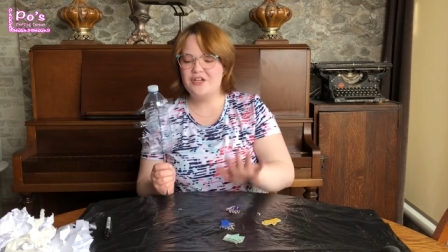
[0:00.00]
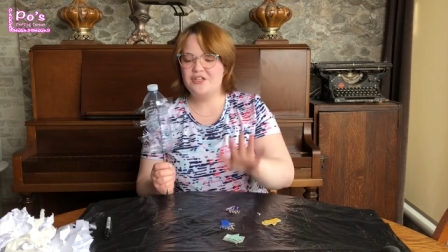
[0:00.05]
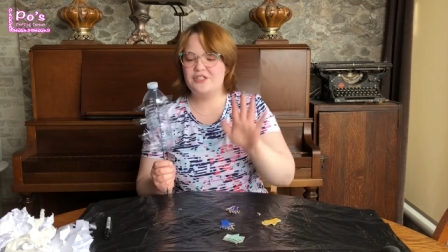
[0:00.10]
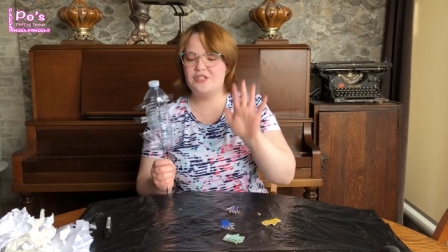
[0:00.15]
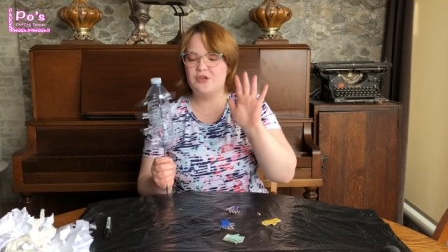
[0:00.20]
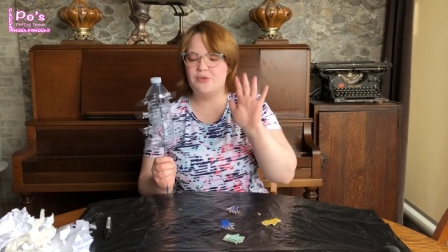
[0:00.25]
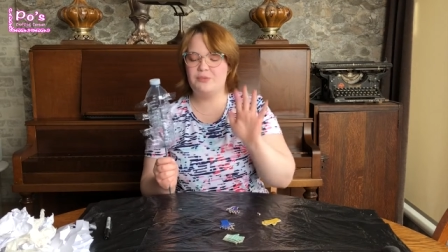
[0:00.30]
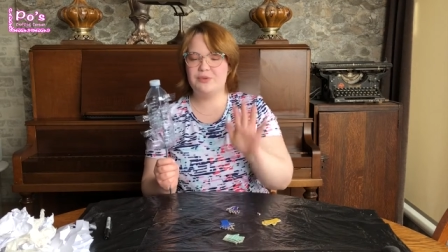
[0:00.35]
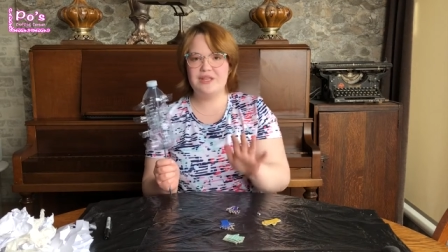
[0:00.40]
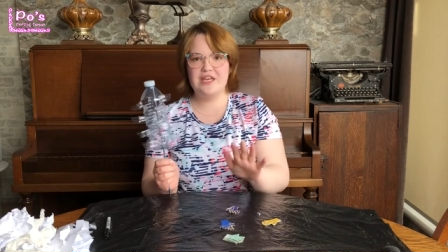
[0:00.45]

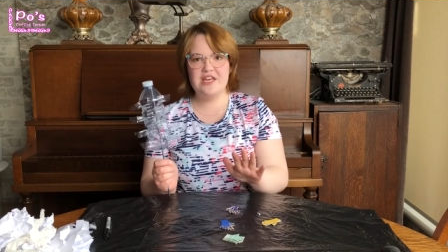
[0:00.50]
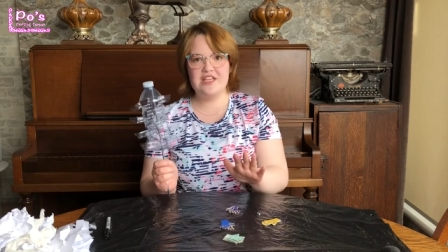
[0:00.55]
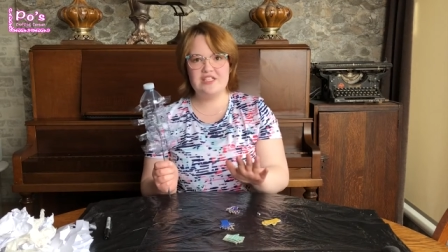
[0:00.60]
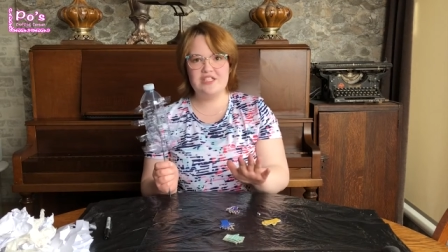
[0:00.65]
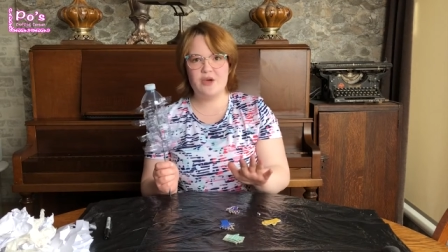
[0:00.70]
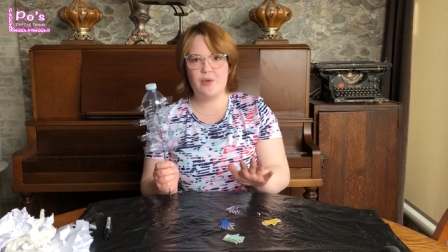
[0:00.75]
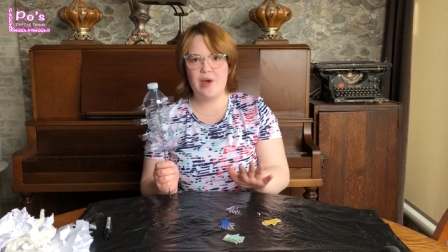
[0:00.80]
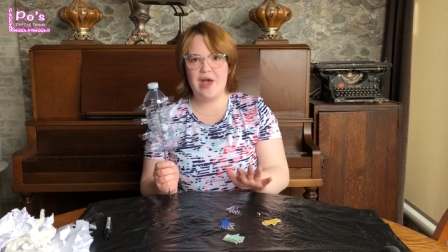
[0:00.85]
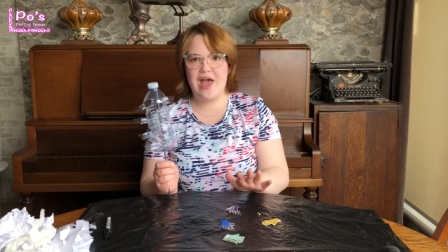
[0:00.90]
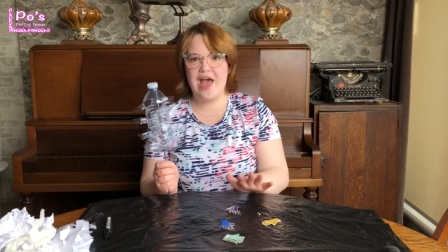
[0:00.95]
So
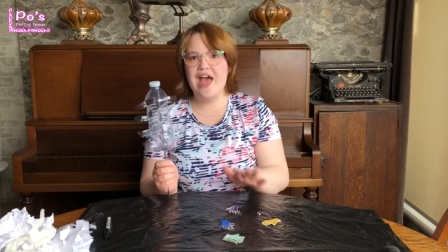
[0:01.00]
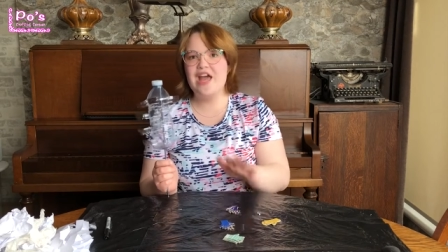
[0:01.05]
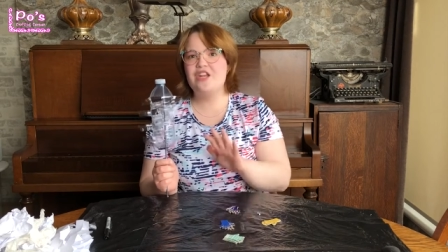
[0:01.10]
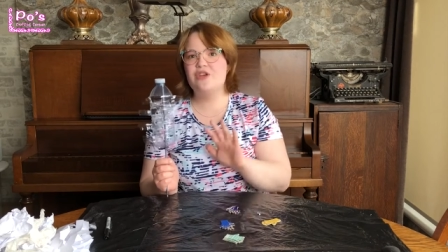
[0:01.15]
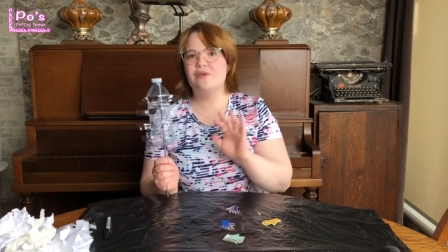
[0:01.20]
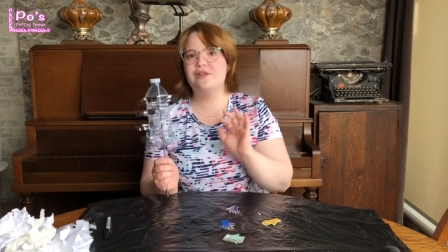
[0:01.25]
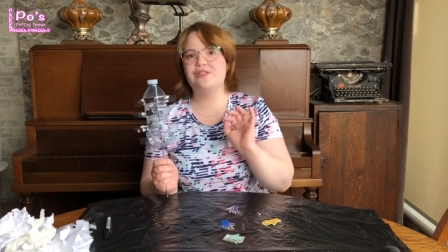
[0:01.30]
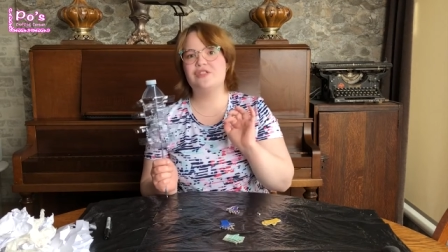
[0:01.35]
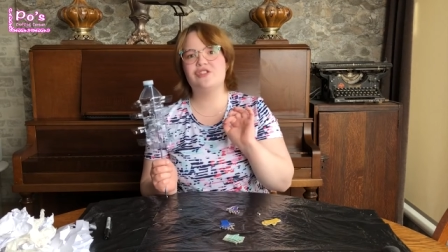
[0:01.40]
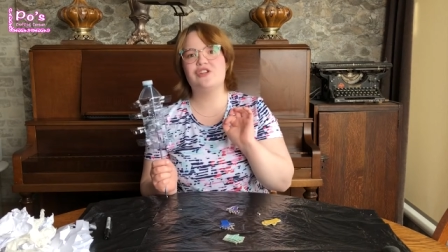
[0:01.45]
please go ahead,
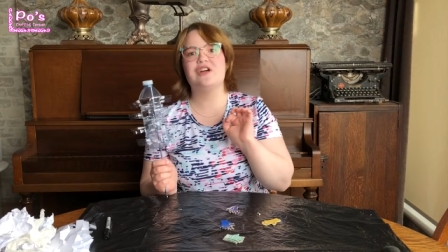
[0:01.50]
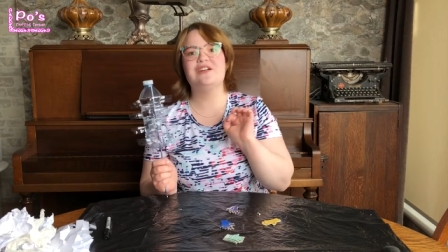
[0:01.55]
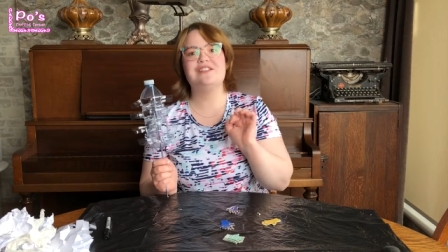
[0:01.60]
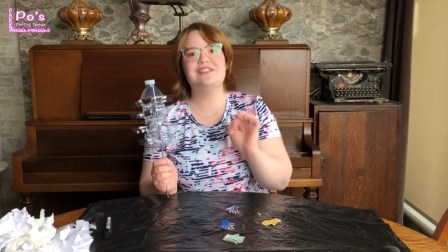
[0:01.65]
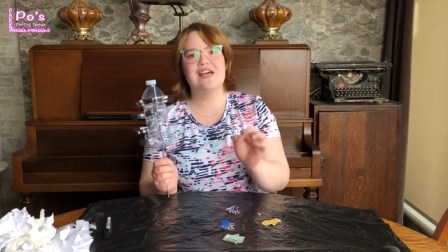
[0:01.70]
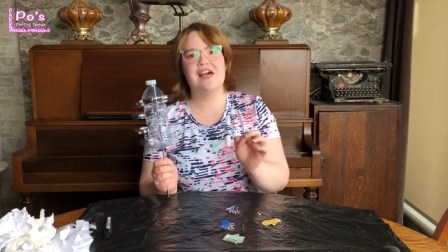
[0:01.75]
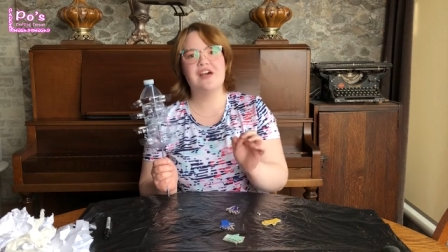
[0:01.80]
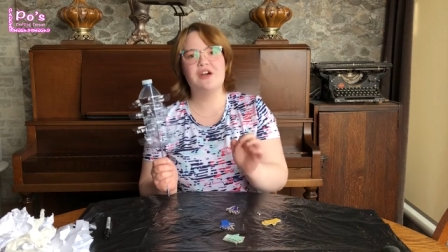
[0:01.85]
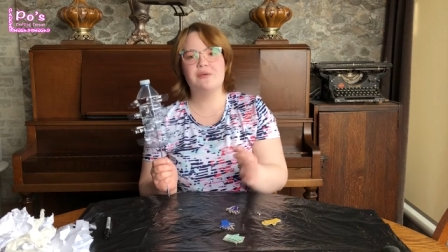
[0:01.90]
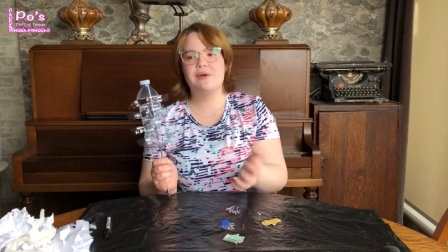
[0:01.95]
you can
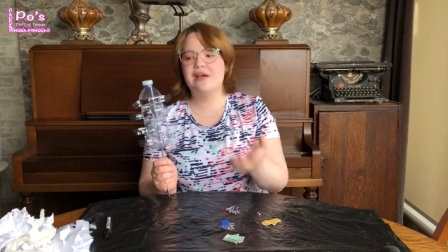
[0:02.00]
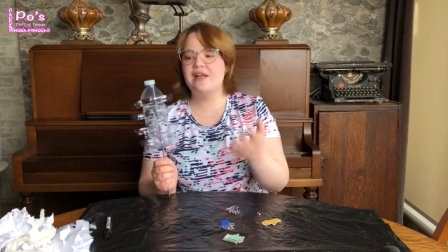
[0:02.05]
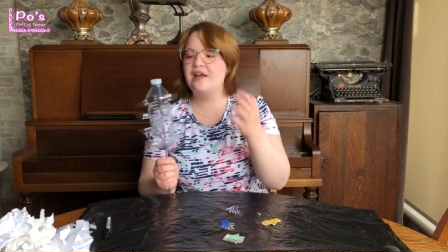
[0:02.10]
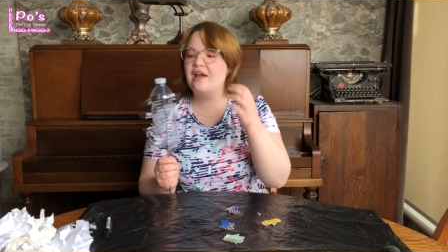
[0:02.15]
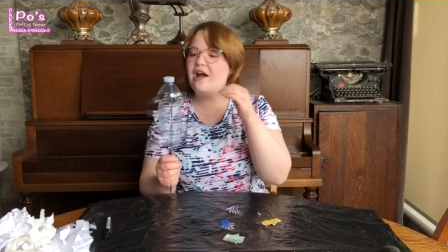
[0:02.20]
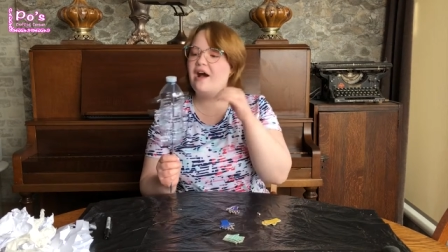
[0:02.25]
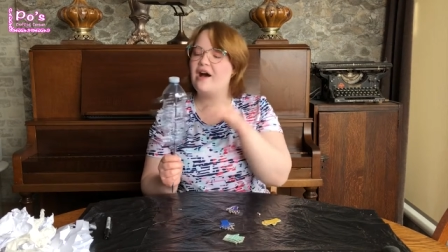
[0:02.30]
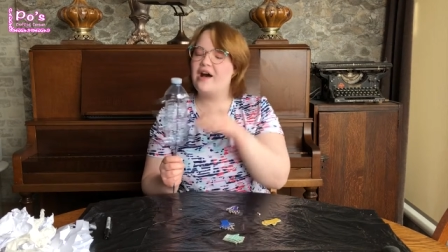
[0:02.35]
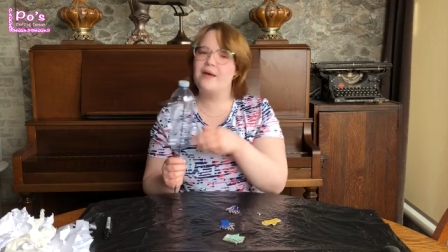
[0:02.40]
start decorating.